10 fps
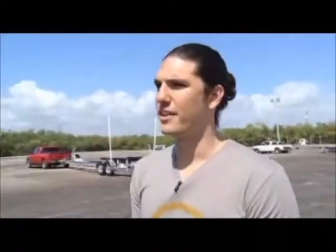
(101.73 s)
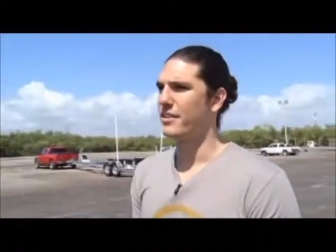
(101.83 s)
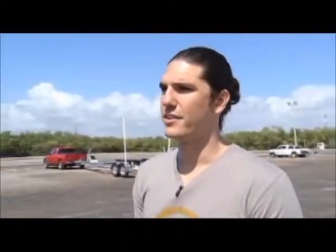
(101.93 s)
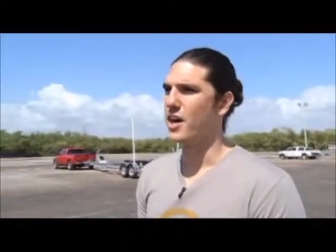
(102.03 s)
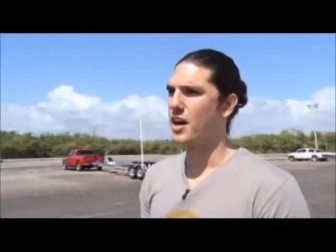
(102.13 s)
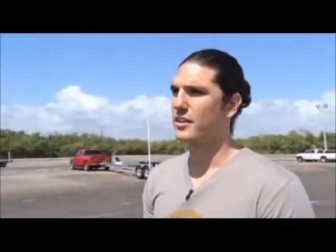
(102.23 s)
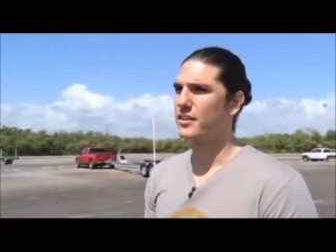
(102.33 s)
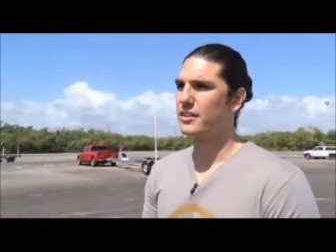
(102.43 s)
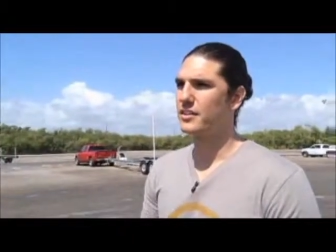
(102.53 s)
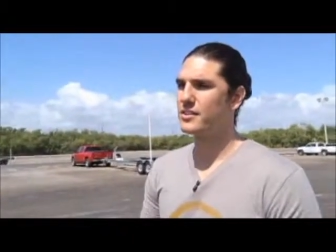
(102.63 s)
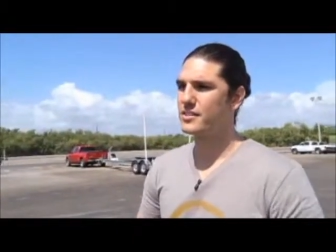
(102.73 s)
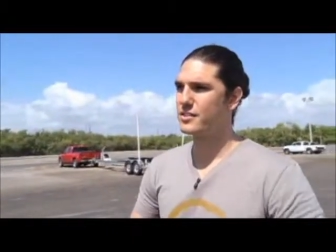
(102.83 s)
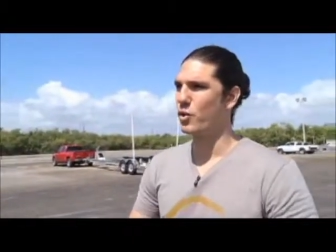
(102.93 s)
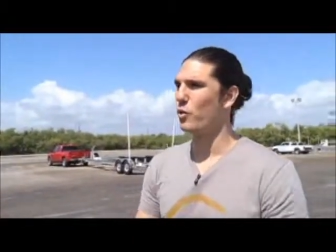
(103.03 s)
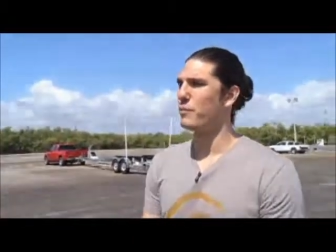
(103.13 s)
the, the doctors
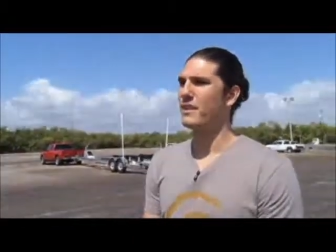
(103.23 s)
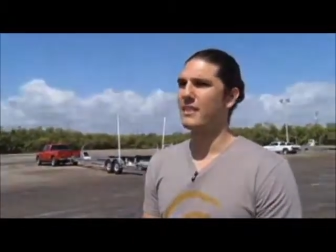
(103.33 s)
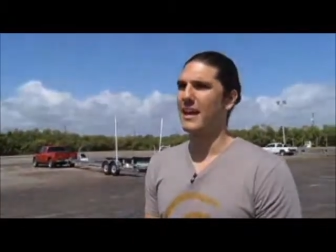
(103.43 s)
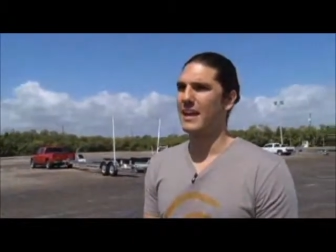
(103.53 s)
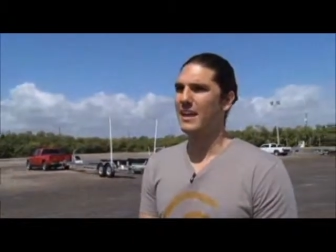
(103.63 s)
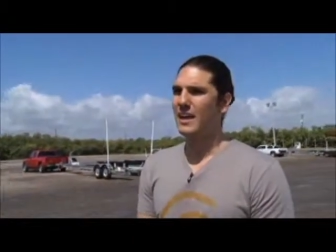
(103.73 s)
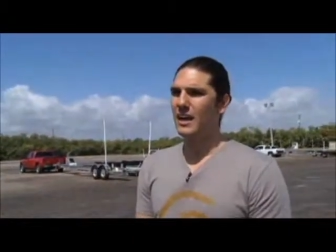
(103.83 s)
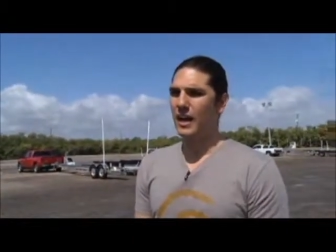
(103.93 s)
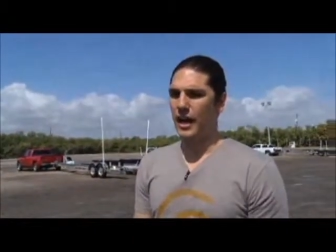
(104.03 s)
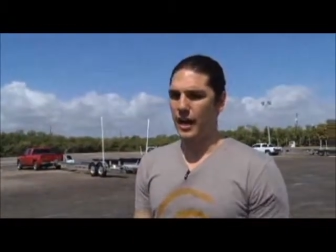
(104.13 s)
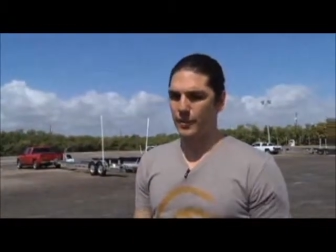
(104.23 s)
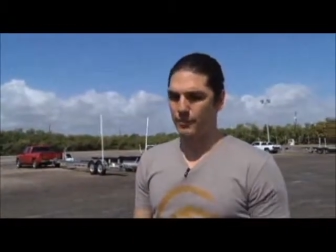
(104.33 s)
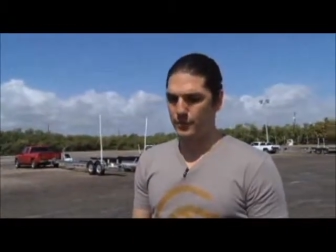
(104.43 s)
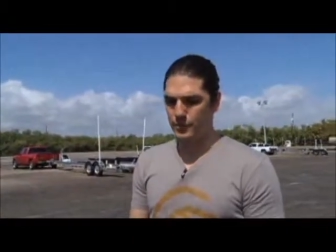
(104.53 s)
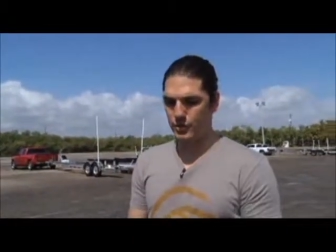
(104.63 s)
told me that
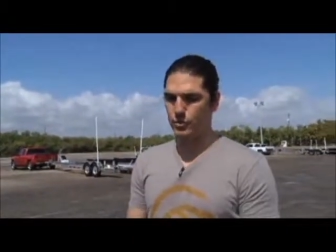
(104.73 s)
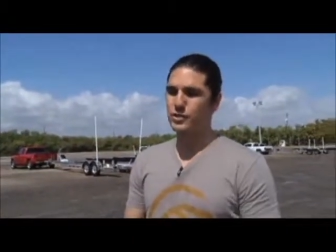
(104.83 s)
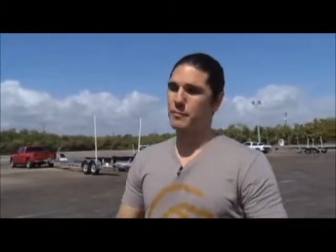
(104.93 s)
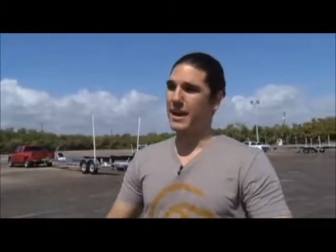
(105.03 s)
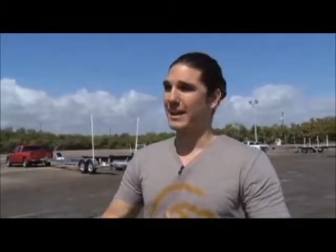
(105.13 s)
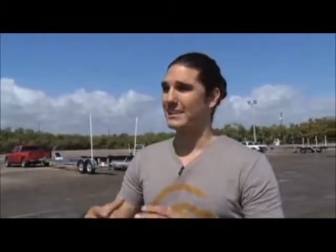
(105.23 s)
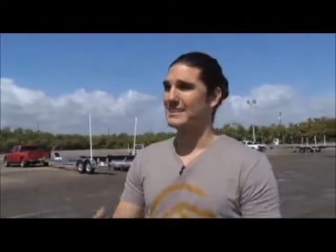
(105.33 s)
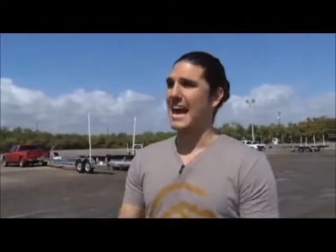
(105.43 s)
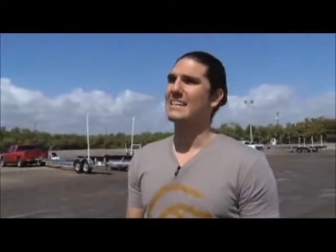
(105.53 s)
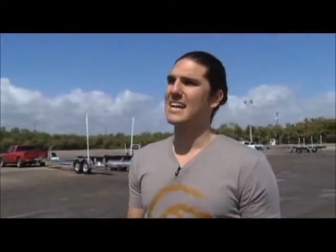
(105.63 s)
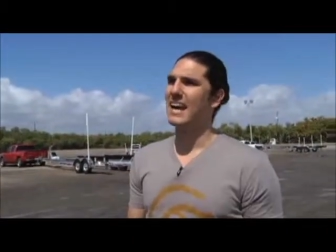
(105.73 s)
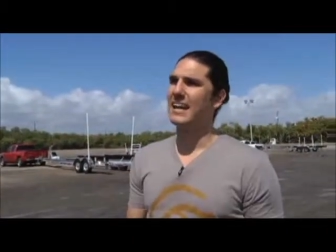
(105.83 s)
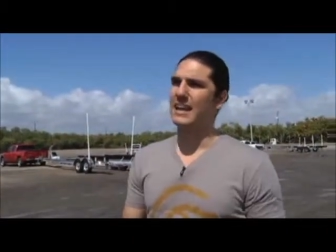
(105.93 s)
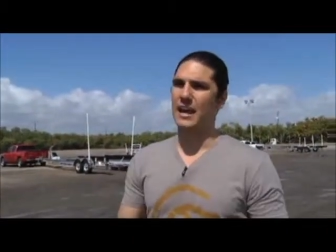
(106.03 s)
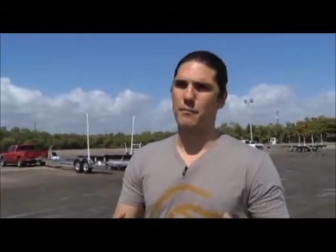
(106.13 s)
um, due to my exact
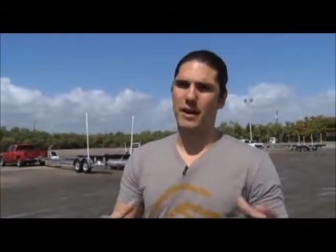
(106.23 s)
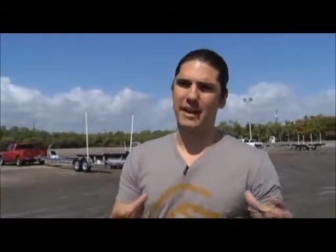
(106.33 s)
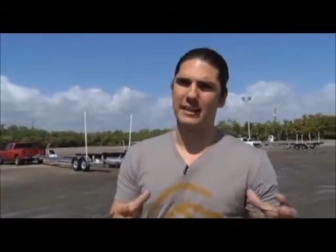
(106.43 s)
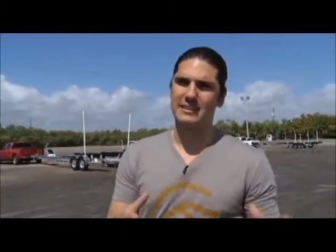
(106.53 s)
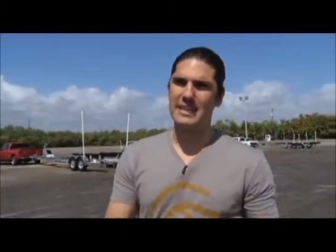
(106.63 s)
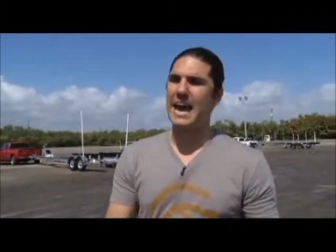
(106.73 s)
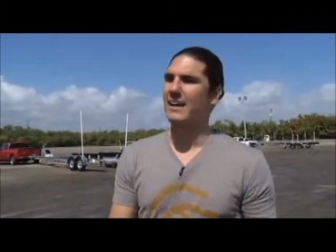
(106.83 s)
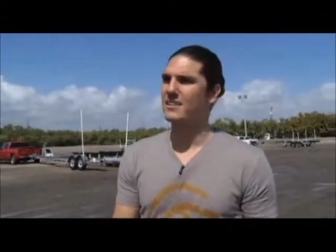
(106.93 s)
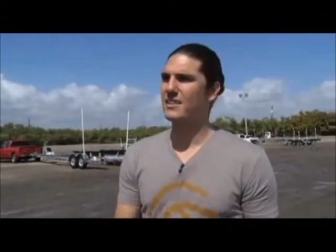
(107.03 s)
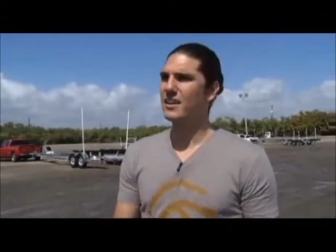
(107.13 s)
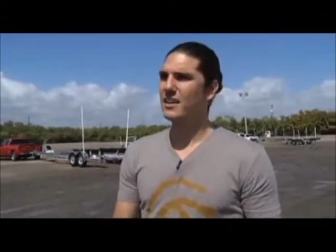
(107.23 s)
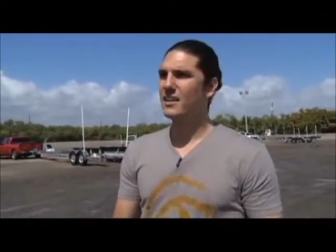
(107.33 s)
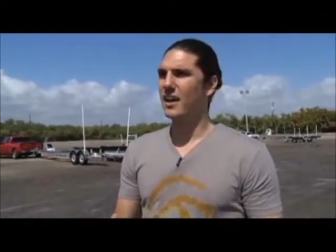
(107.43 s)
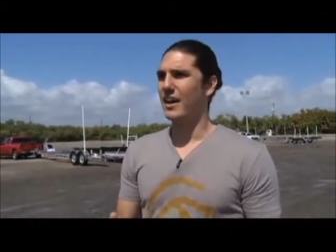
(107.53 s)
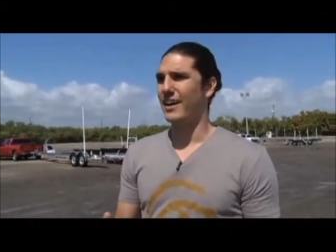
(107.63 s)
height and my exact
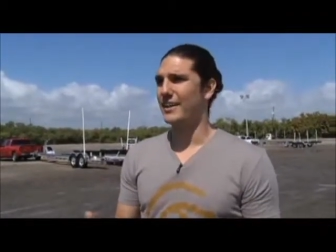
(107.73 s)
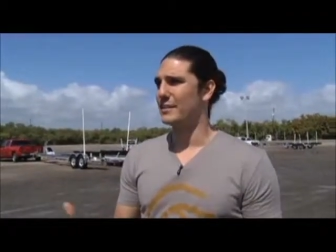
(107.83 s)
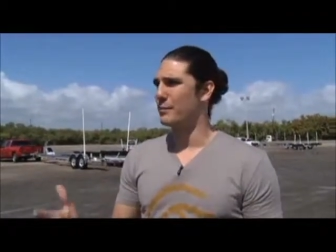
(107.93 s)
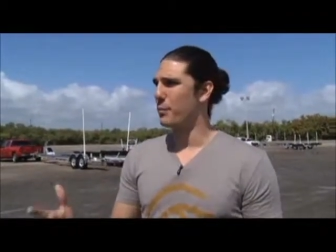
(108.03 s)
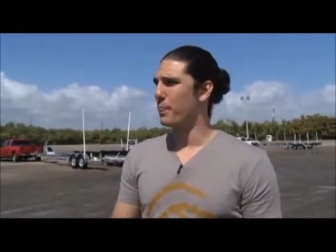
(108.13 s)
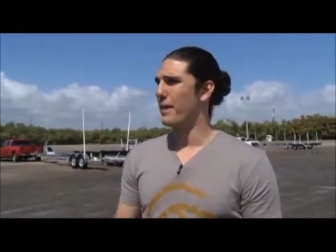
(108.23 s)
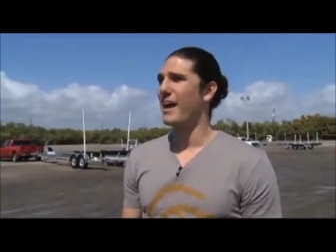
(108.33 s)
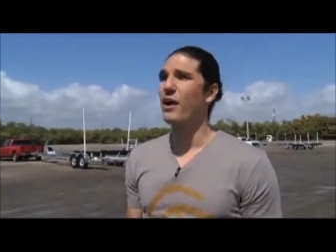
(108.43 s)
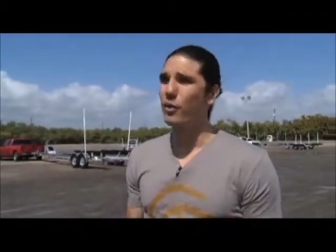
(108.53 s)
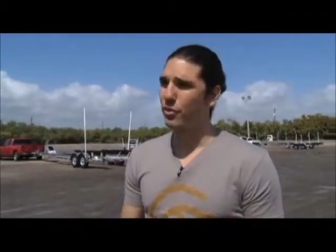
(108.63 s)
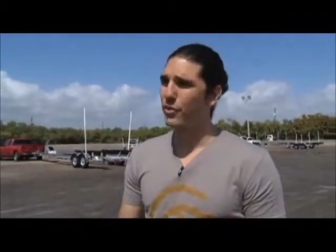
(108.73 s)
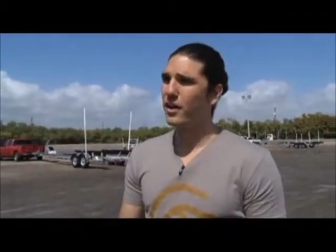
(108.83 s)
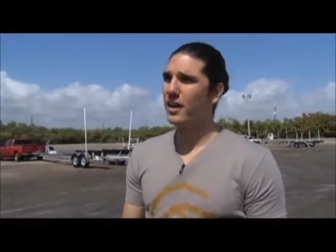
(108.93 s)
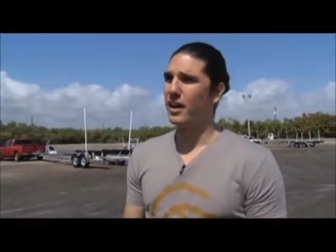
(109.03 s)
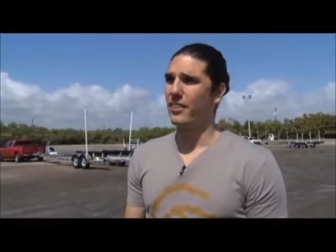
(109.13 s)
uh, health,
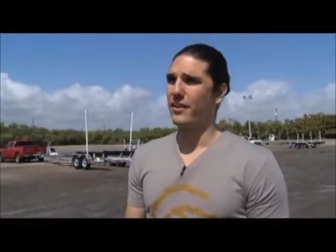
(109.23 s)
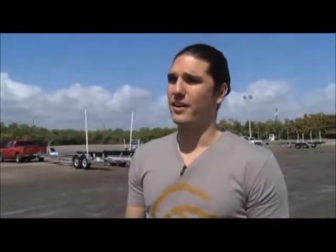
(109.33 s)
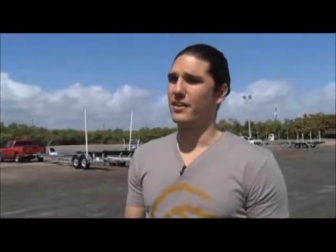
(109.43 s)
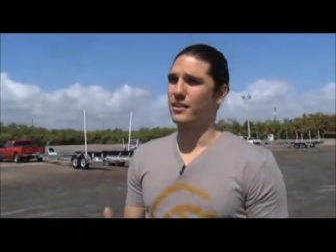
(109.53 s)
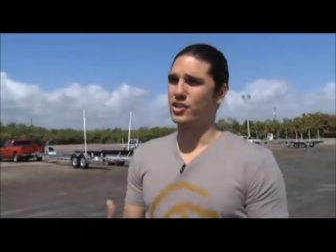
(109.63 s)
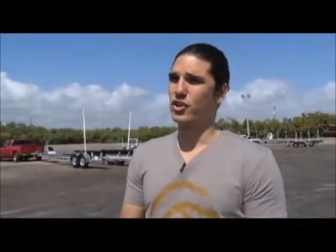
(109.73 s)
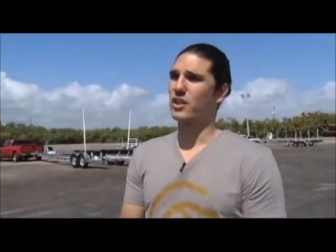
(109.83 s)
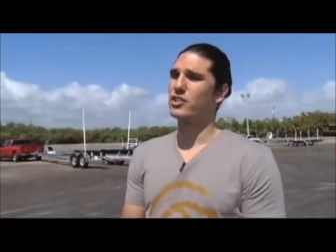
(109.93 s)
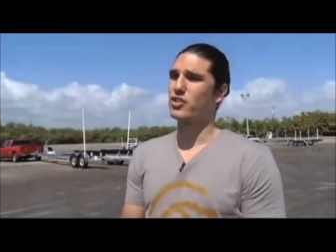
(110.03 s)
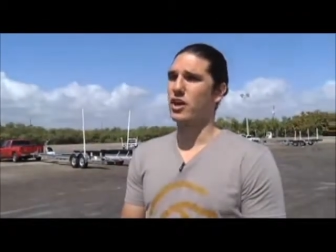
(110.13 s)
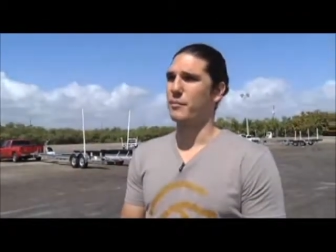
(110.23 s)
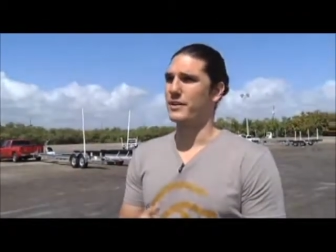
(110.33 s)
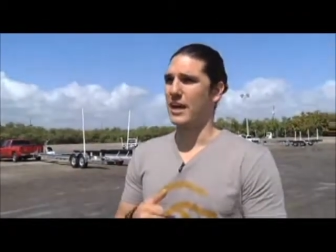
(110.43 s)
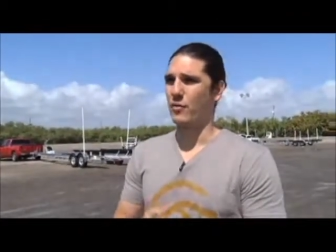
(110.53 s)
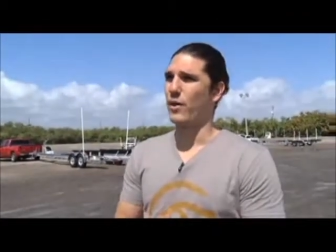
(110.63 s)
the, the truck struck me
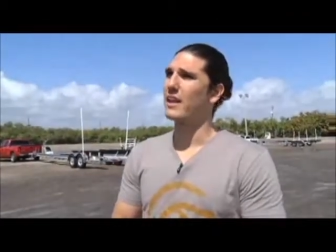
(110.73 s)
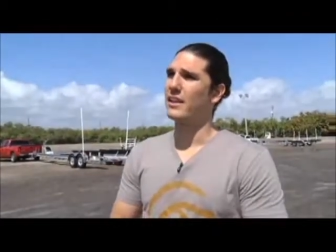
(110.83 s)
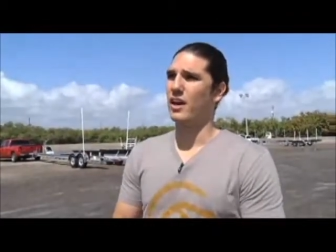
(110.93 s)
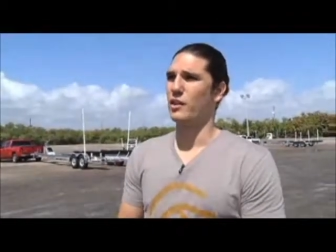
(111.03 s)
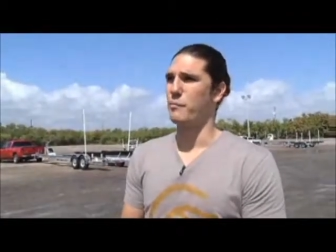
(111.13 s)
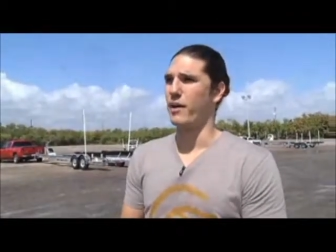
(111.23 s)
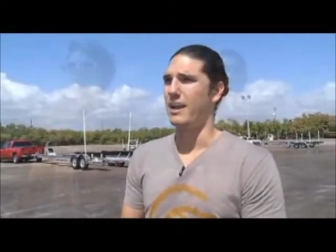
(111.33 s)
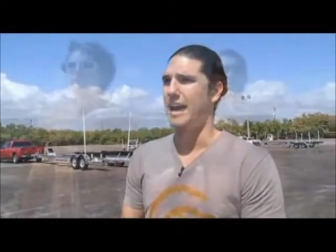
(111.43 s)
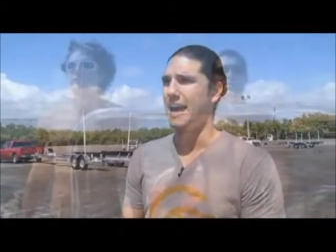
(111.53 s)
directly on the butt